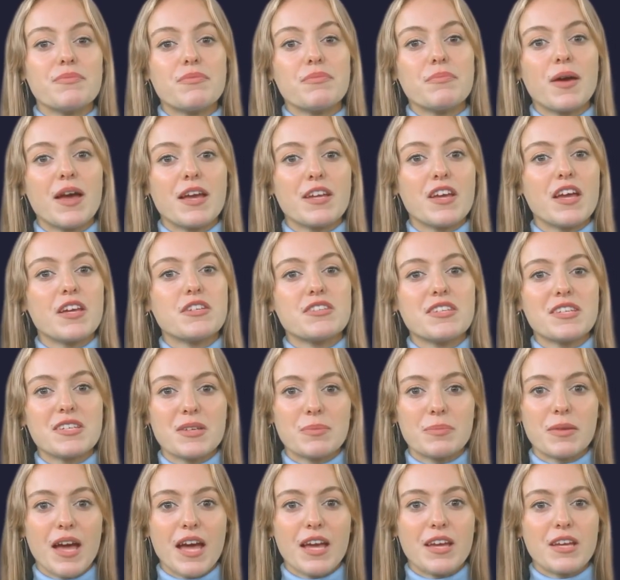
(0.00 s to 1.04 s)
By
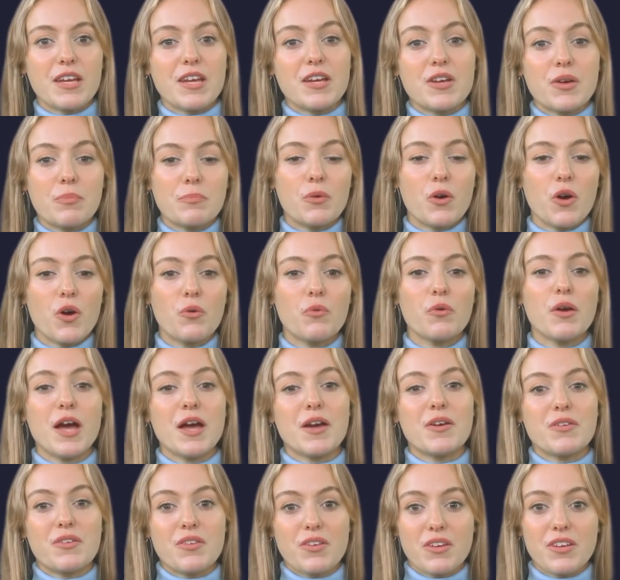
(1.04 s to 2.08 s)
participating in the
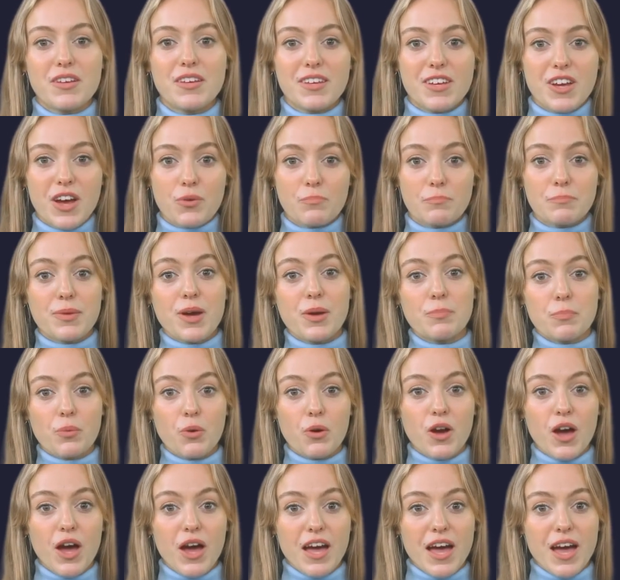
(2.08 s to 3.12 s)
program, young
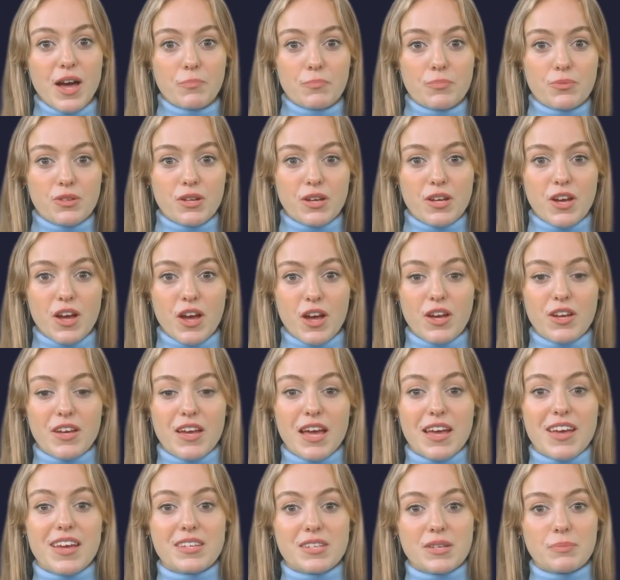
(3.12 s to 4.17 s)
people are able to learn
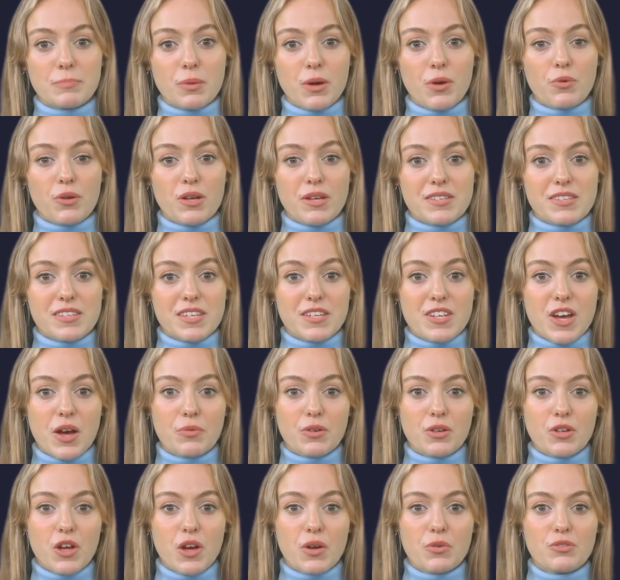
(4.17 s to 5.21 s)
and experience
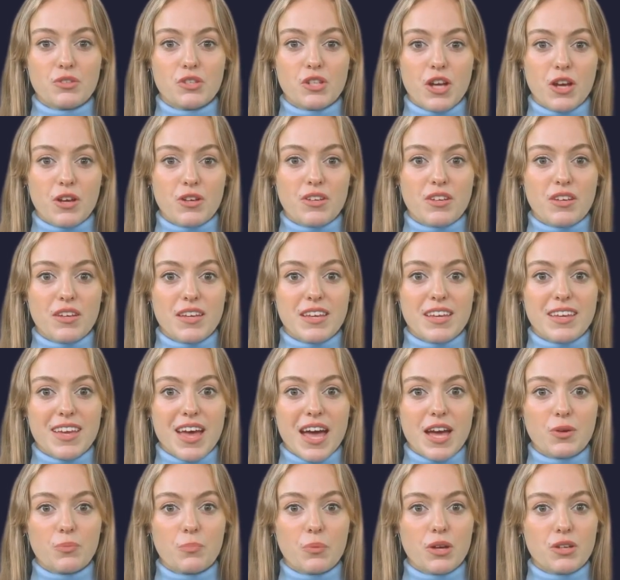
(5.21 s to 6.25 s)
another culture,
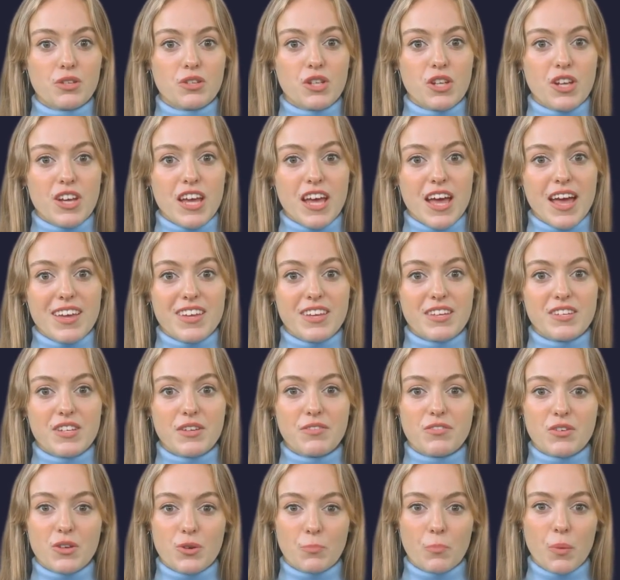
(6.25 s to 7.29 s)
language, and a
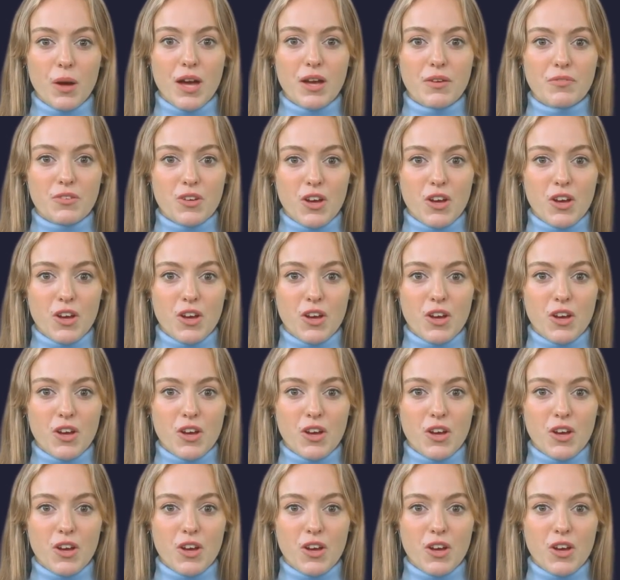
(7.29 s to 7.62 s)
different way of